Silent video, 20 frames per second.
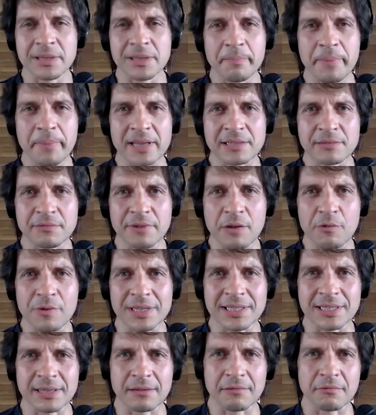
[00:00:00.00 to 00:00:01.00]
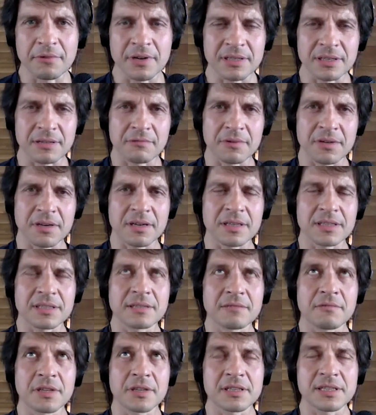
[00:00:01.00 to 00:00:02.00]
the best way? What
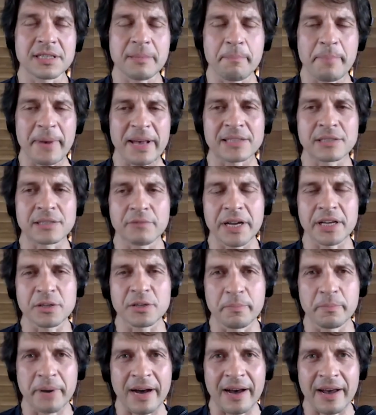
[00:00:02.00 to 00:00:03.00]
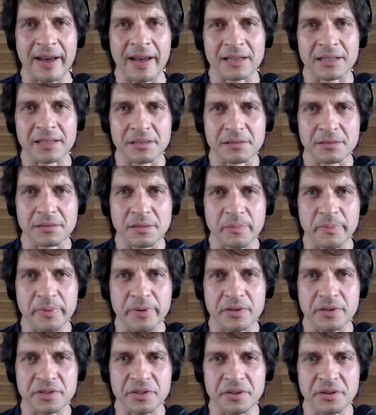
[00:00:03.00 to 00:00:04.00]
is the best way to buy it to
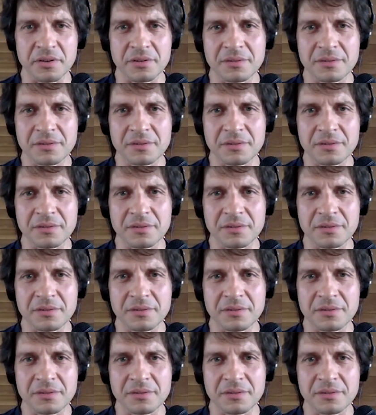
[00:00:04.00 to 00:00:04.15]
support you?